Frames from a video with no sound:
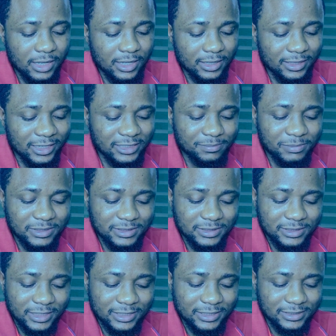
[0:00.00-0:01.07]
Let me
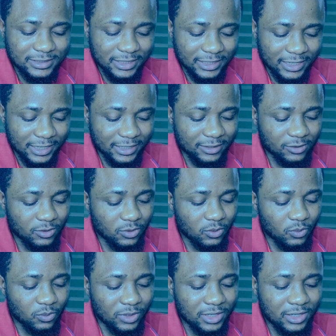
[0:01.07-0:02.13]
say this again.
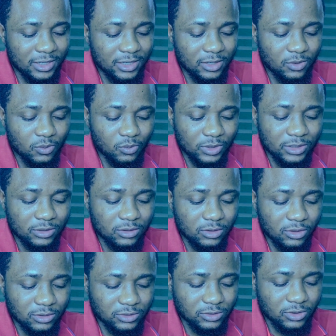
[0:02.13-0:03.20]
We will
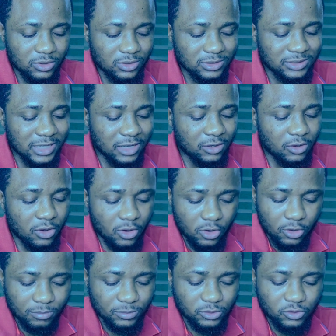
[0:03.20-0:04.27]
not
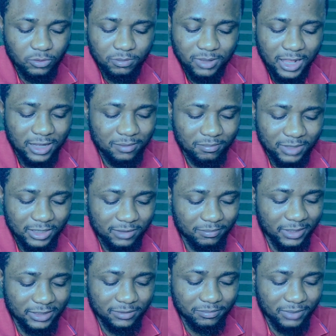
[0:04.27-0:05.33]
succumb to blackmail
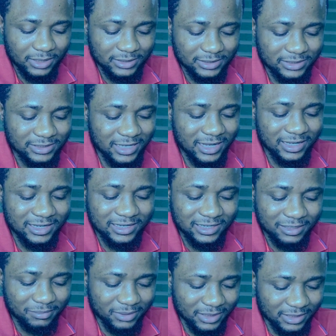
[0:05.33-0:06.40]
by the bandits and
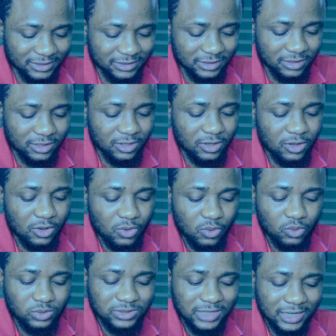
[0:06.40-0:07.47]
criminals
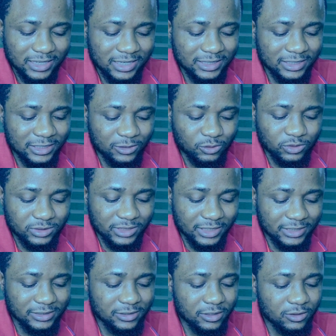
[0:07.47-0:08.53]
who target
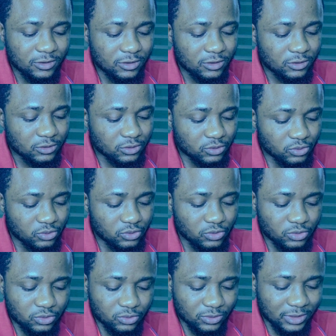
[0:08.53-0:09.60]
innocent school
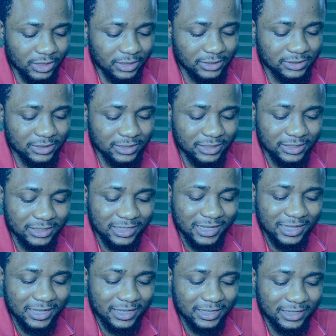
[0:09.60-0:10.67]
students in
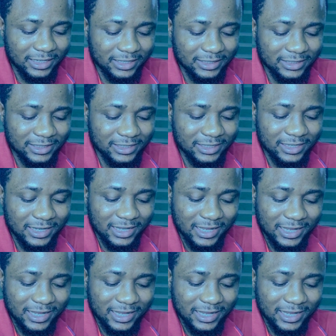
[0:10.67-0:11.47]
the